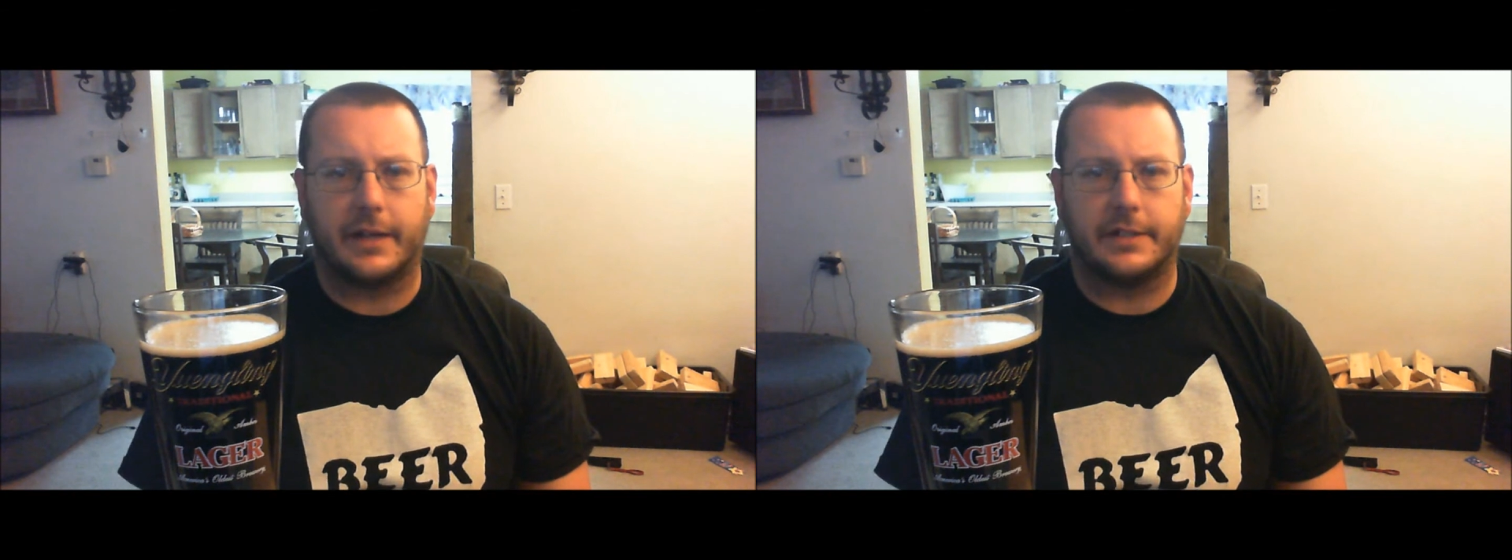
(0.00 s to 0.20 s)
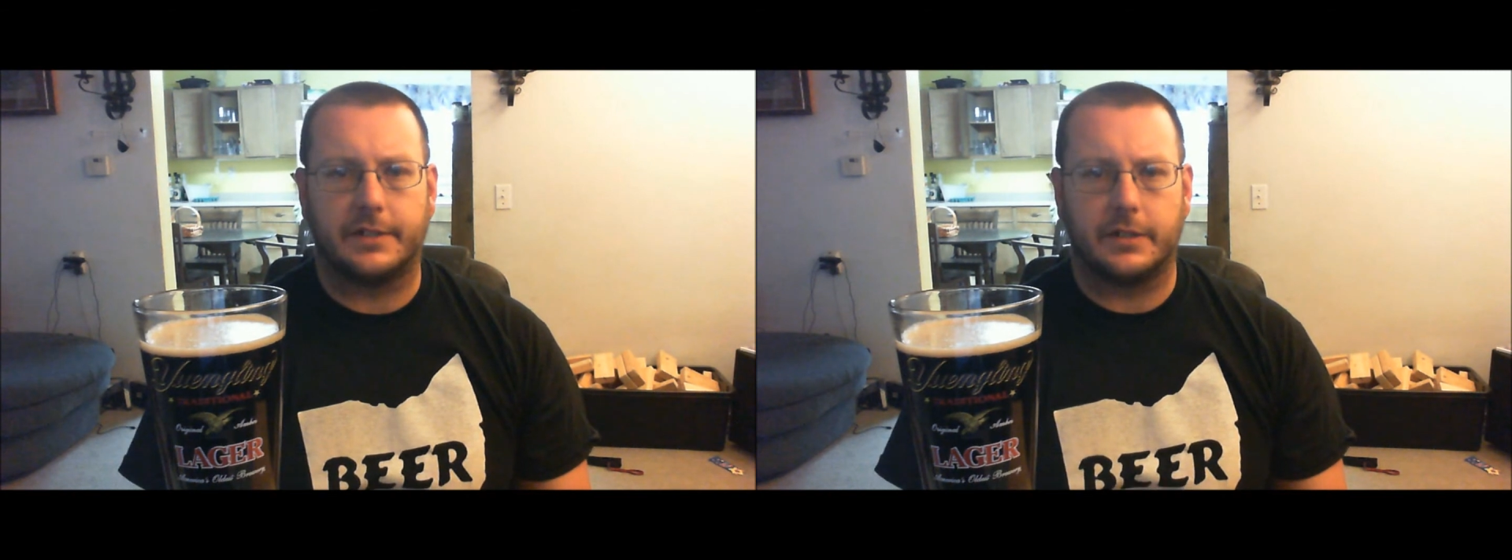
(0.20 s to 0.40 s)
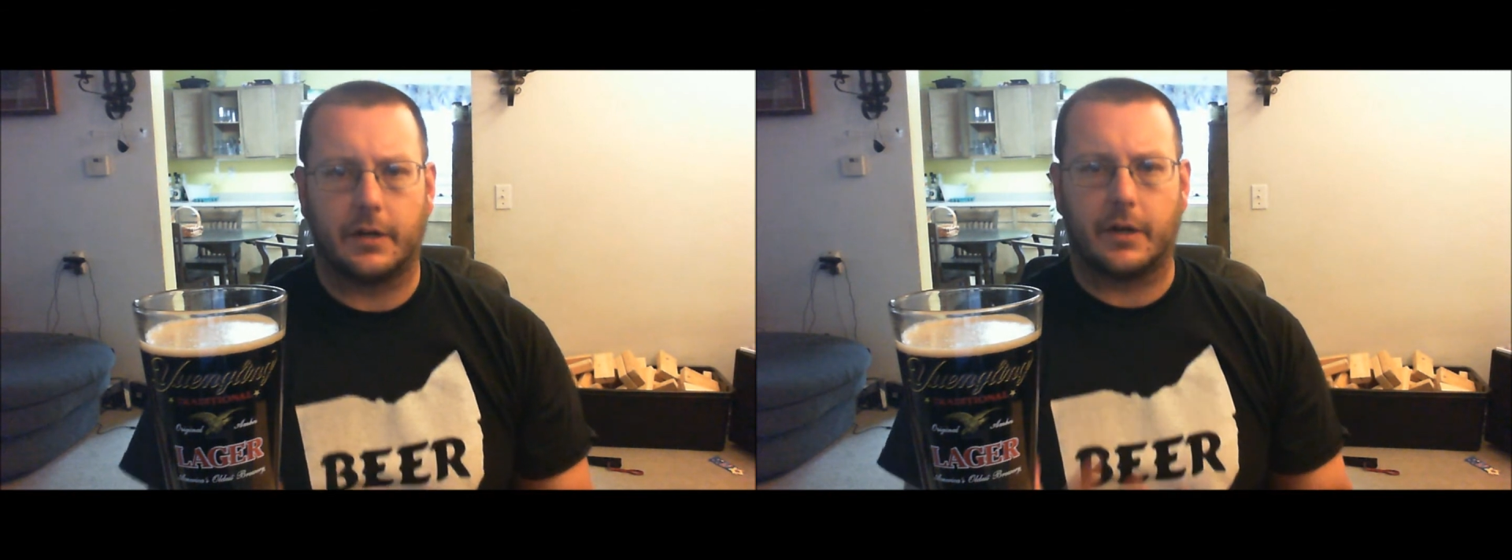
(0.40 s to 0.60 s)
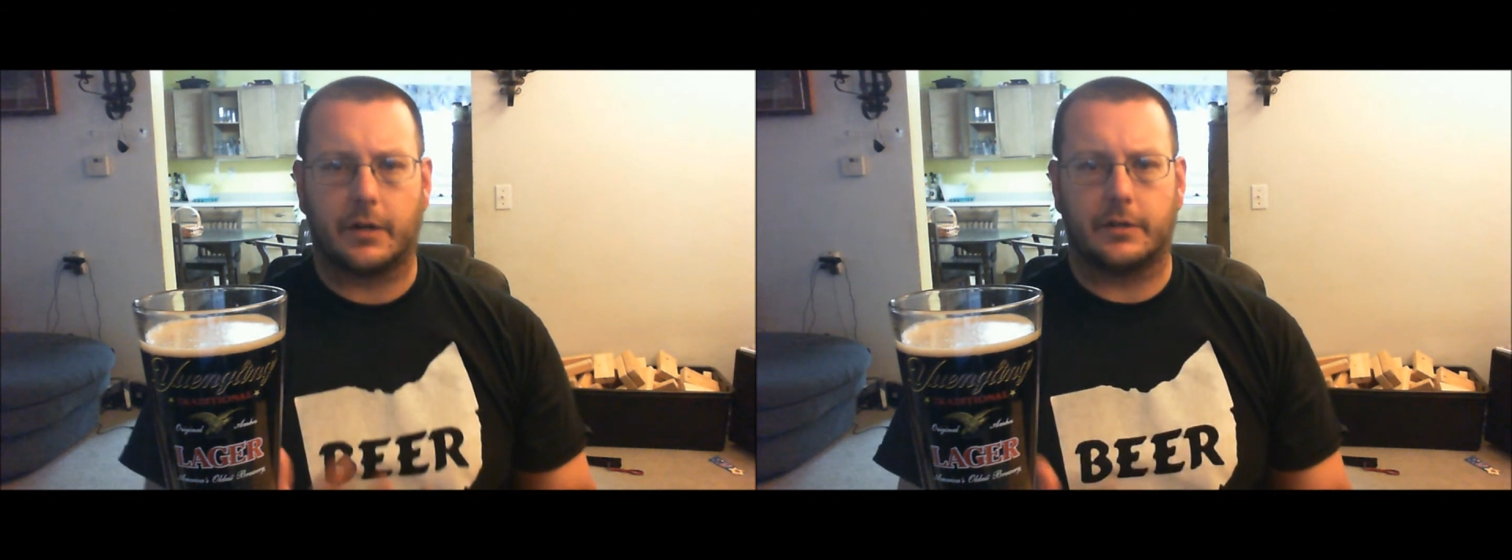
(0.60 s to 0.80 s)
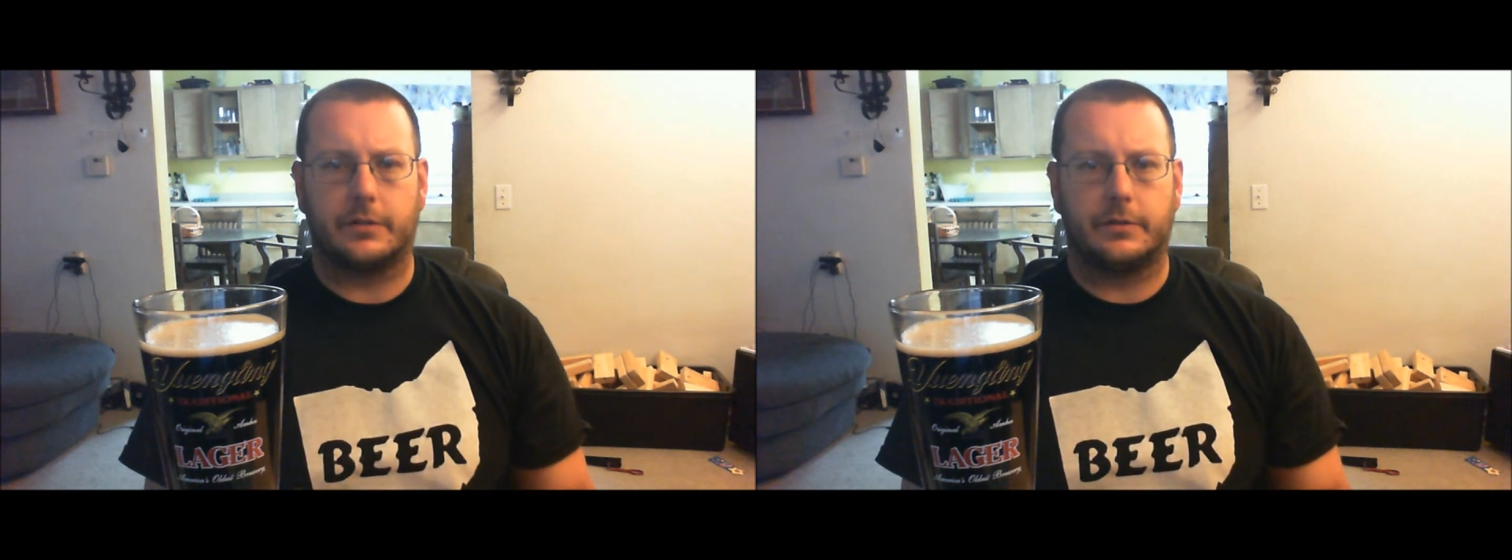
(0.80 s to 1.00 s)
it's a dark
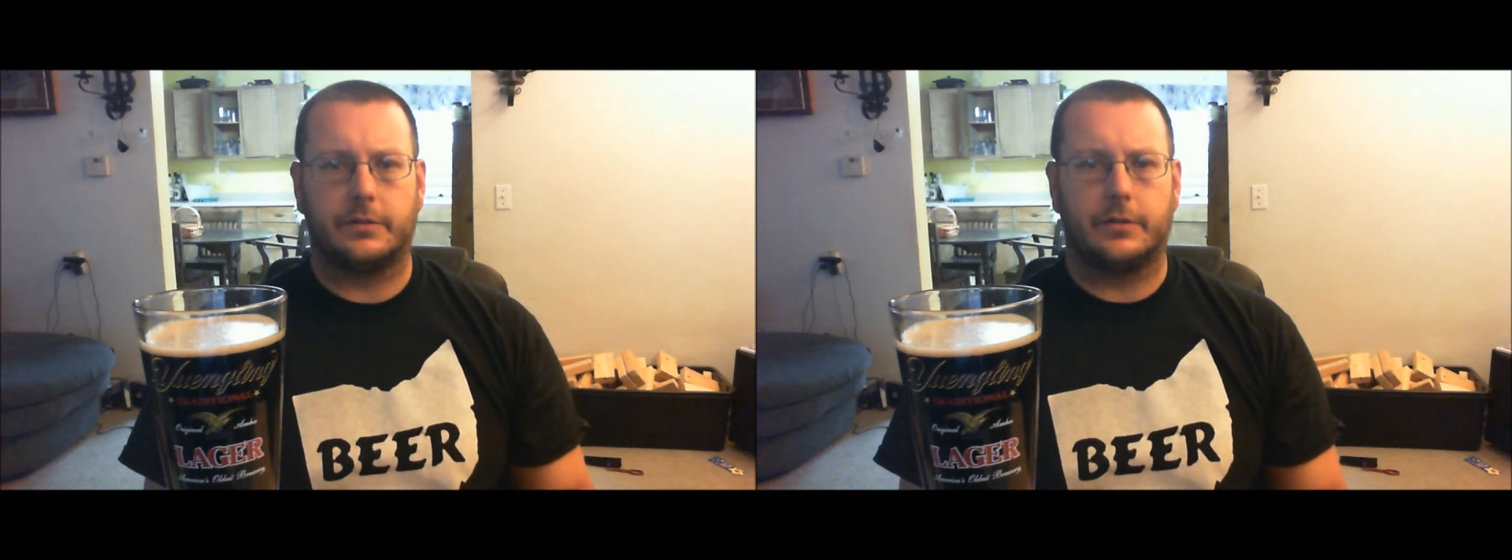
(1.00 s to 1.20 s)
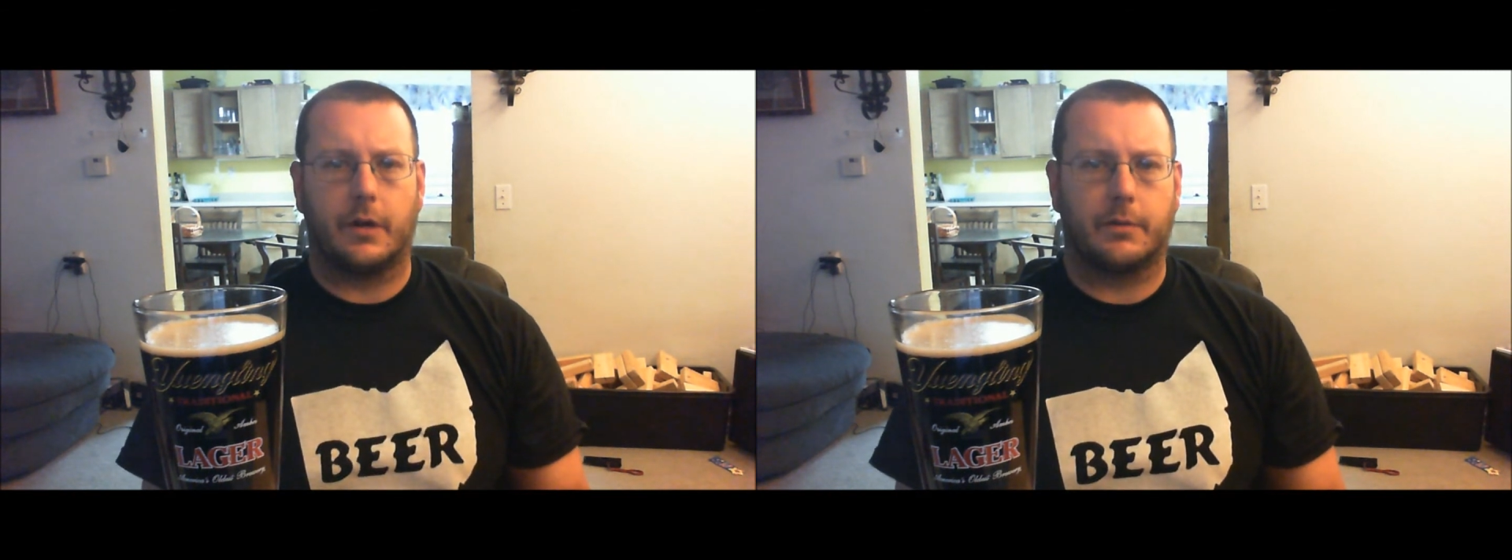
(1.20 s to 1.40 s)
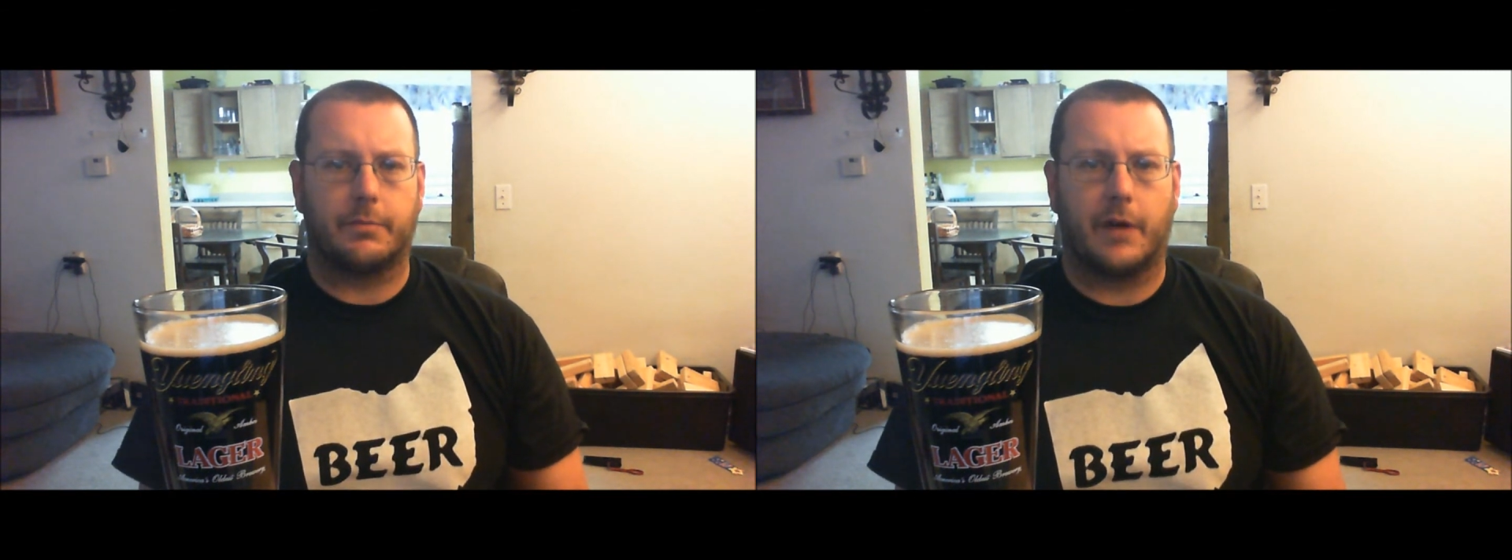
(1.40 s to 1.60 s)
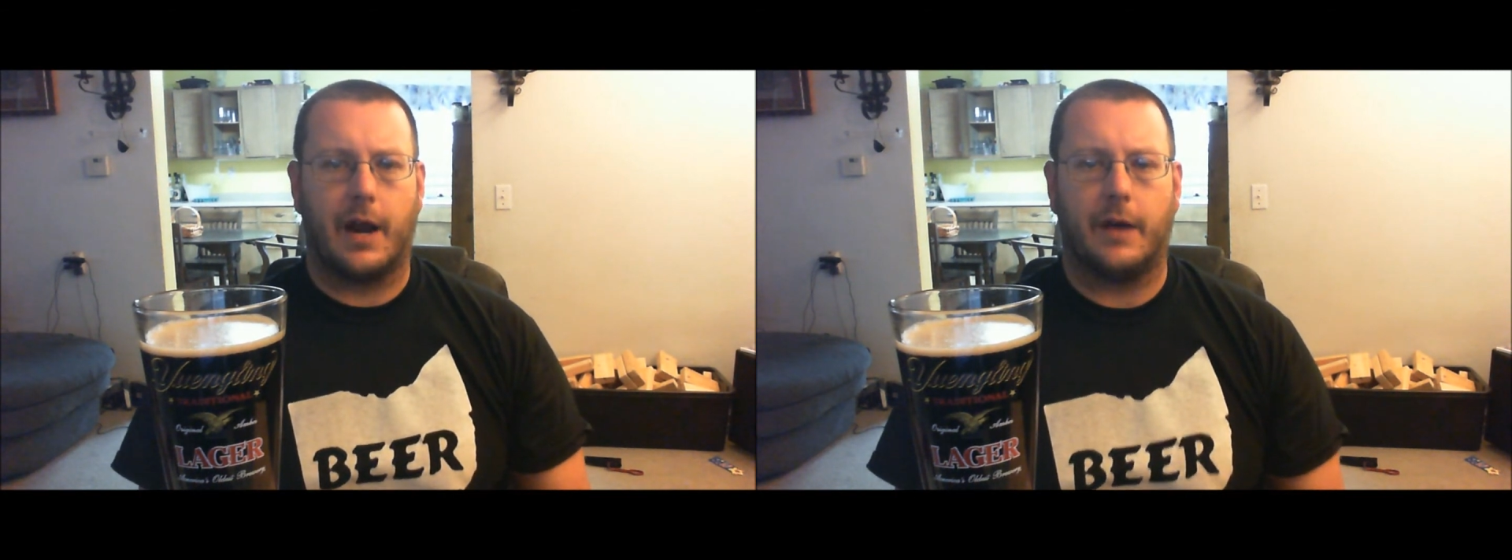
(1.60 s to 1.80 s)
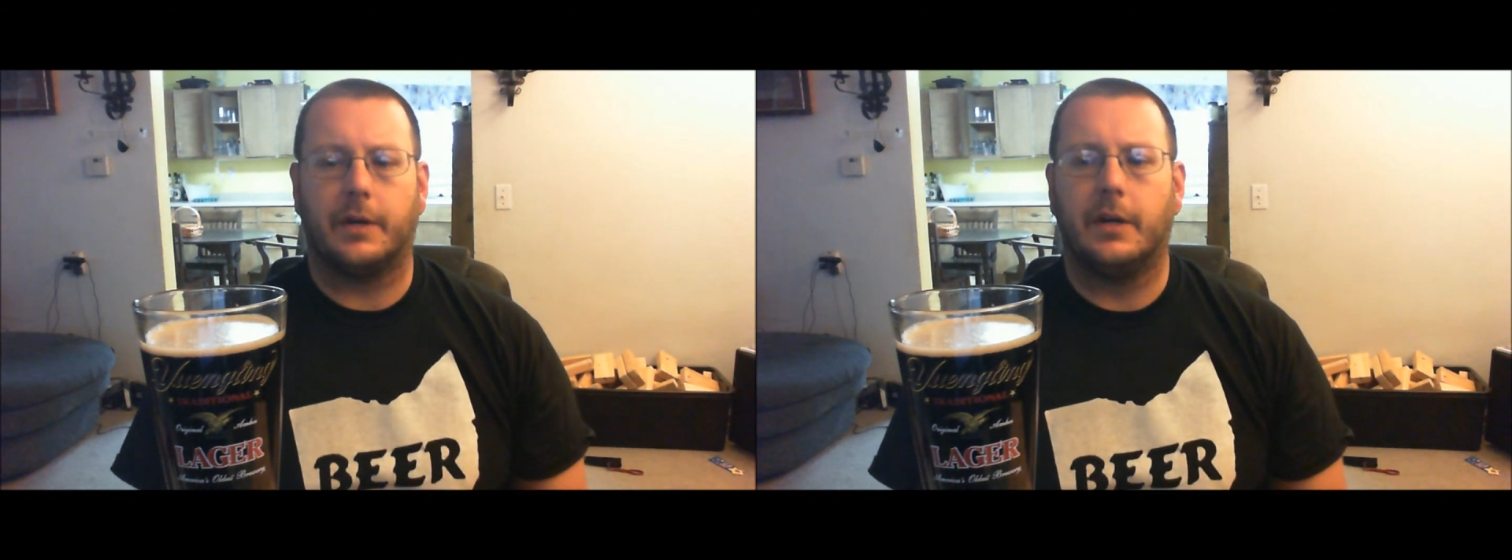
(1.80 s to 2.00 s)
brown.